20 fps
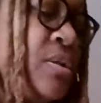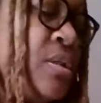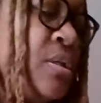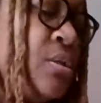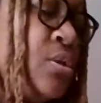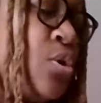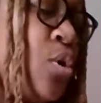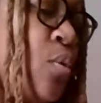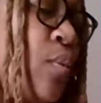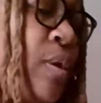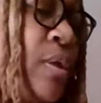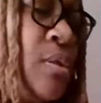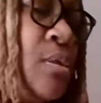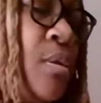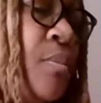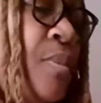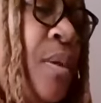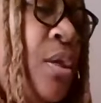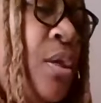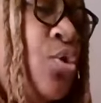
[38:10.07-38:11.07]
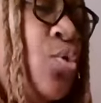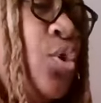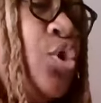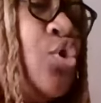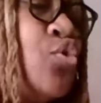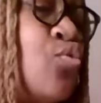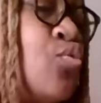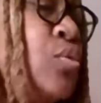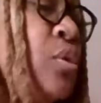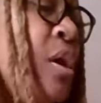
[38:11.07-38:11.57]
this going to be your
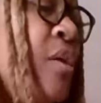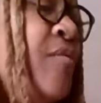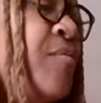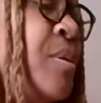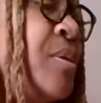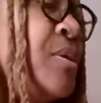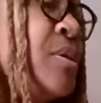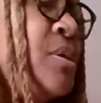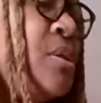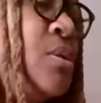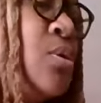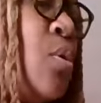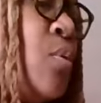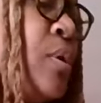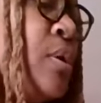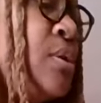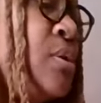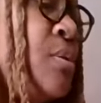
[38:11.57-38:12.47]
true love, but this is going